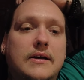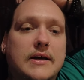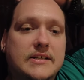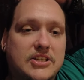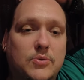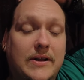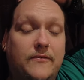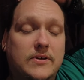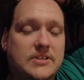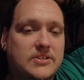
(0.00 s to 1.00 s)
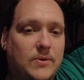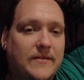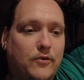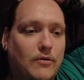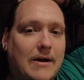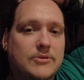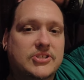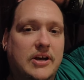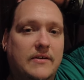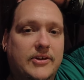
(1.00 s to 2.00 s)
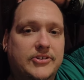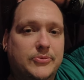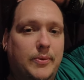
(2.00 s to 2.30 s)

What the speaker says: it's a 24 service. It's a 24 hour service,